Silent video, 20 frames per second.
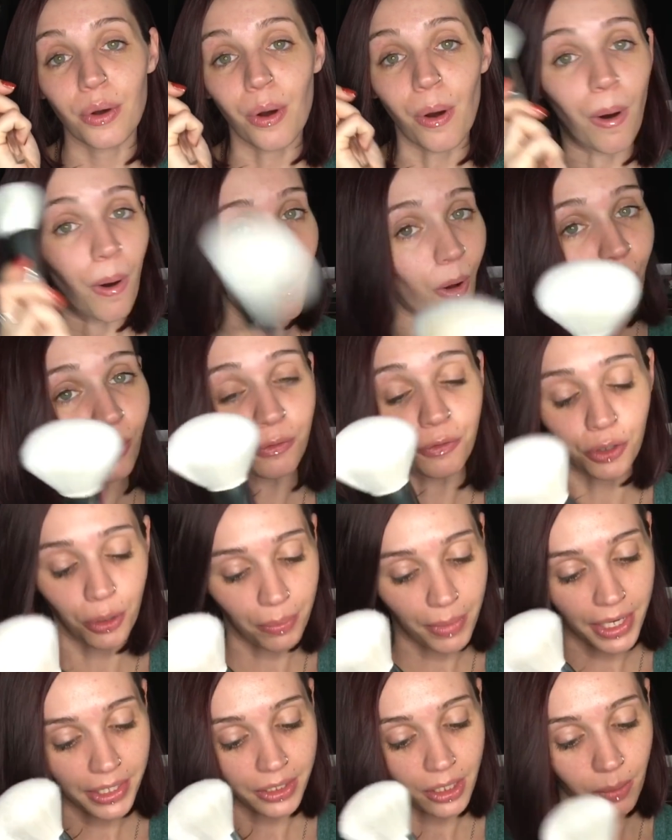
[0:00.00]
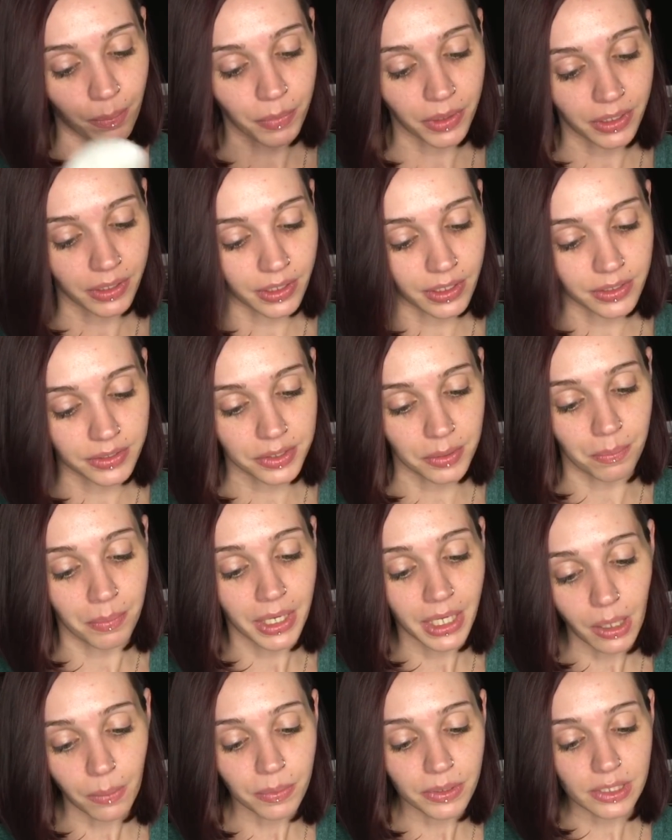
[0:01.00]
all of your makeup, because
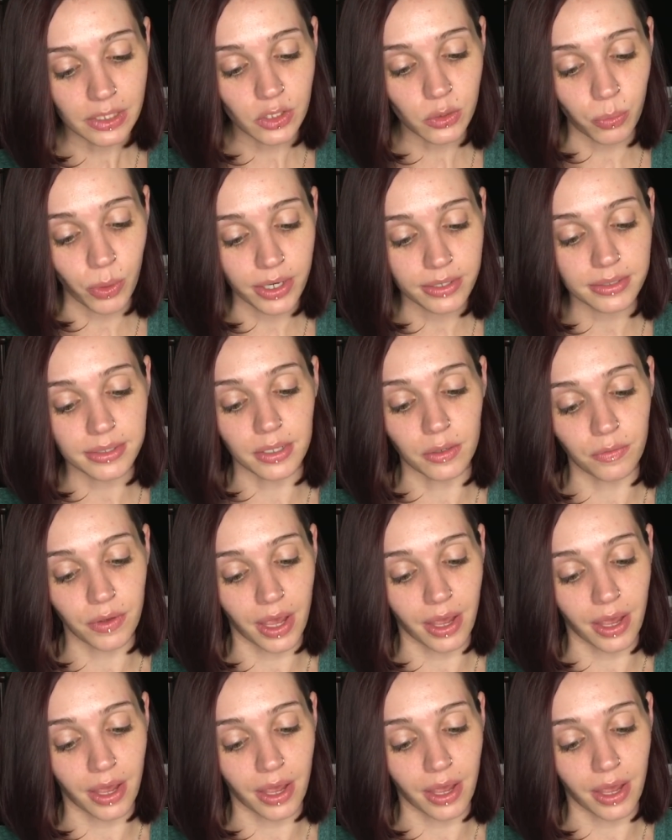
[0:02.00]
makeup is expressive,